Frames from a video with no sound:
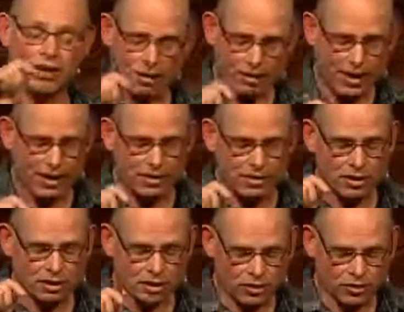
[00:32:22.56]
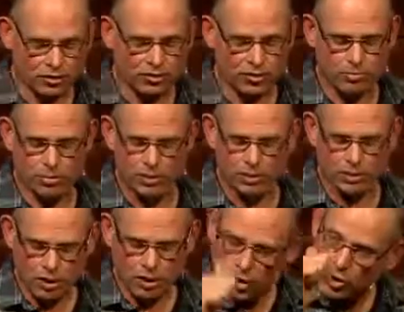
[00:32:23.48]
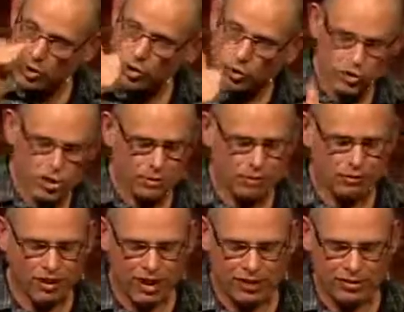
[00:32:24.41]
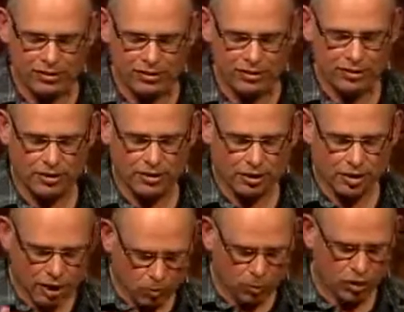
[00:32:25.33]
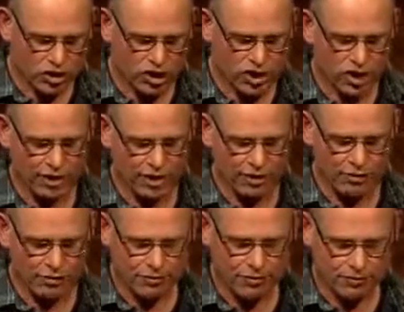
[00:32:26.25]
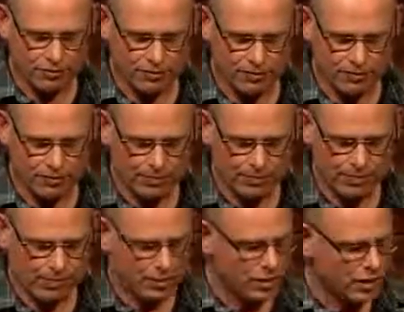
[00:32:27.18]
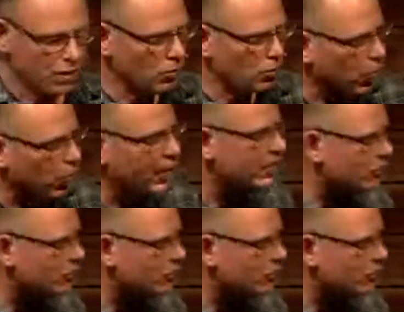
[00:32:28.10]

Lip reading: than consuming, who to invite and what should I give? Why is